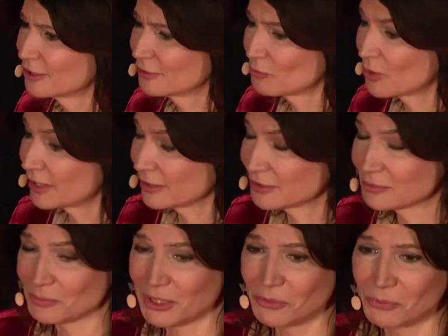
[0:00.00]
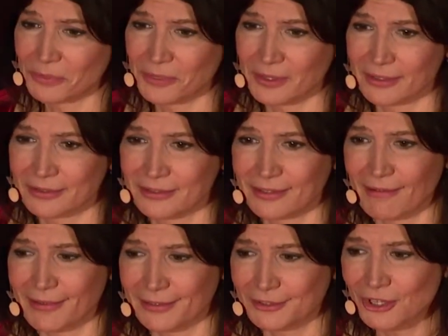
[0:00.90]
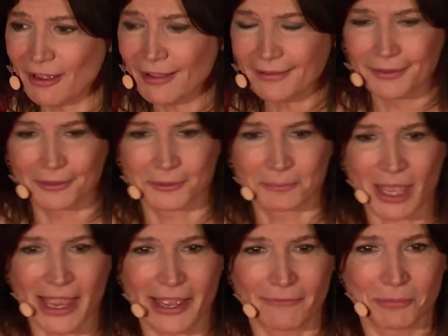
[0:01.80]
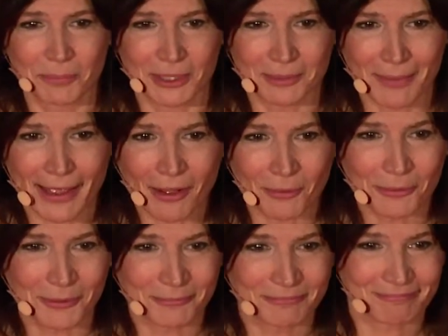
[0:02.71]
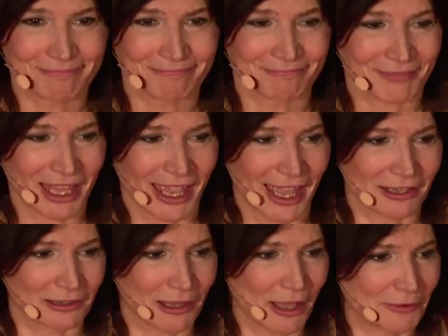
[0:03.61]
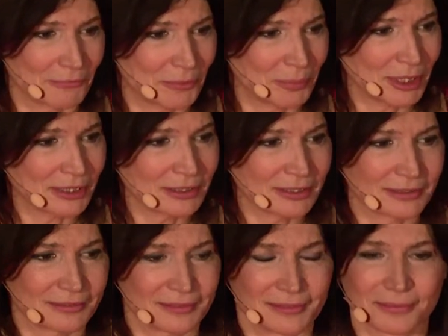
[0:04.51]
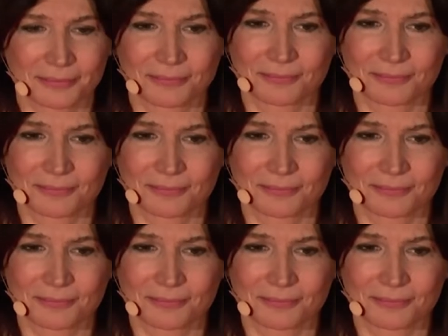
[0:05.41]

wanting to be with the dying child. I have a big mouth and a lot of opinions.